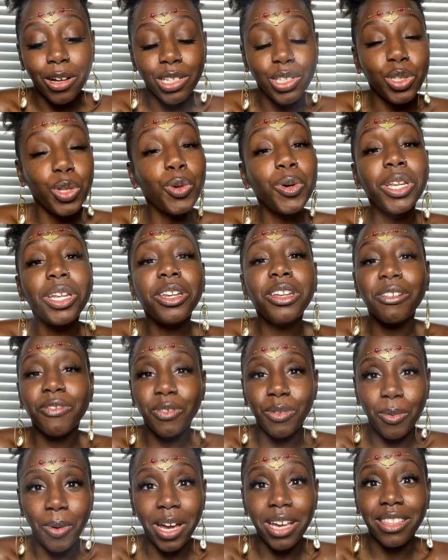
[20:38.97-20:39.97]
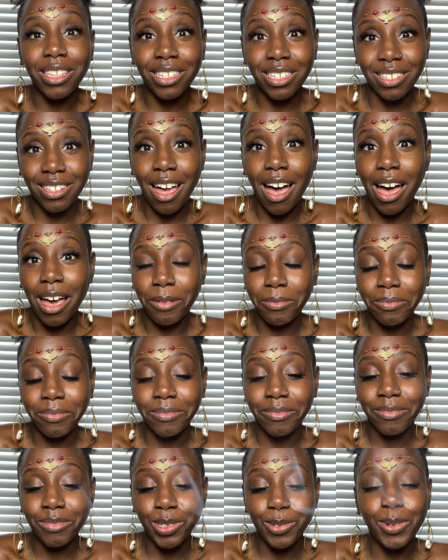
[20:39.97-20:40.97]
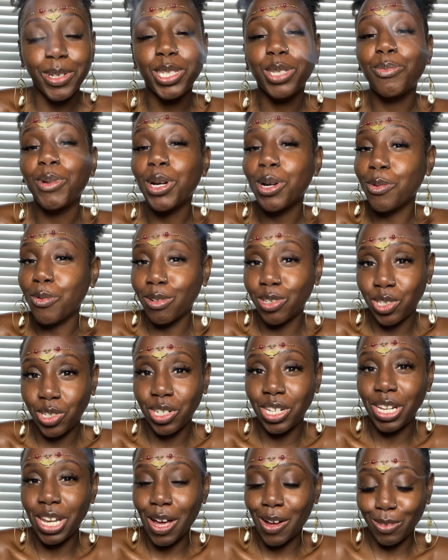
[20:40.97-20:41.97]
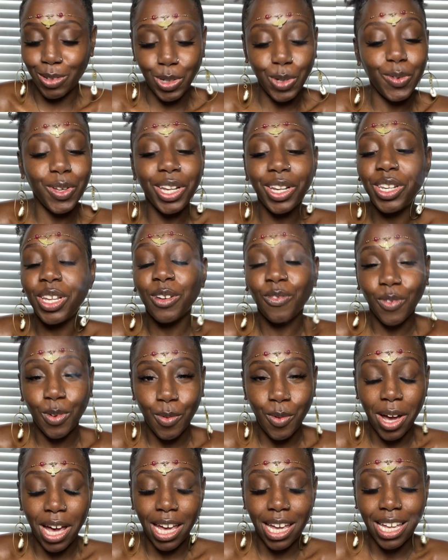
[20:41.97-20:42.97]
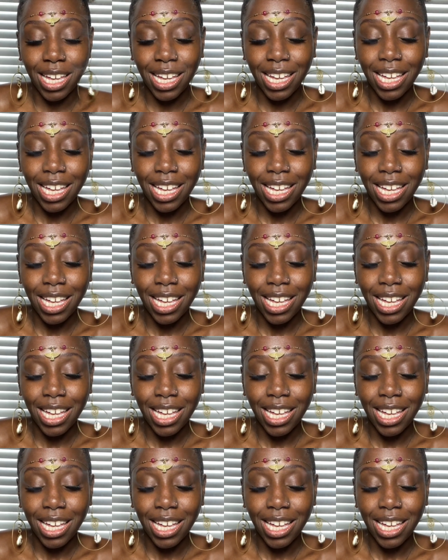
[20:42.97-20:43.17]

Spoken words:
Do it a different way this time. That's what Spirit wants you to know. Do it a different way.